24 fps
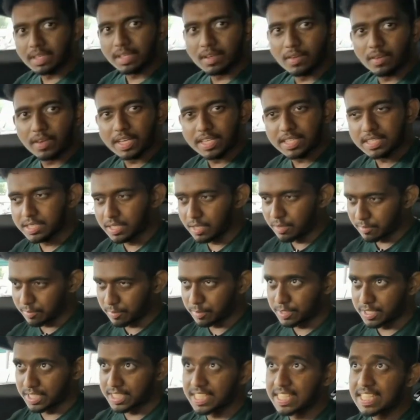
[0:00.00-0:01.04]
Okay, so if
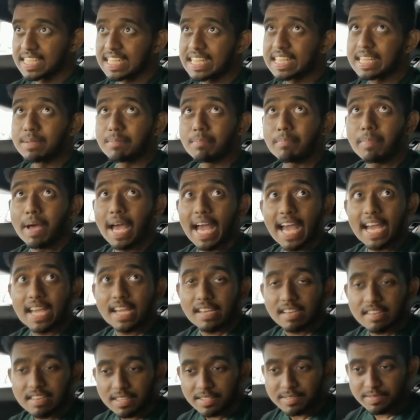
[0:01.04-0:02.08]
you see in the back
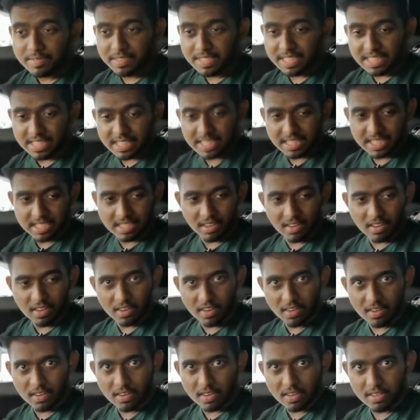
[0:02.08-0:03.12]
of this
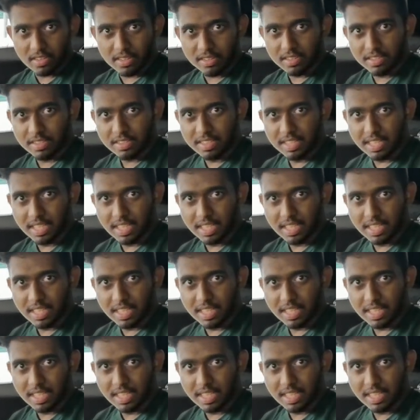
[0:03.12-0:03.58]
car,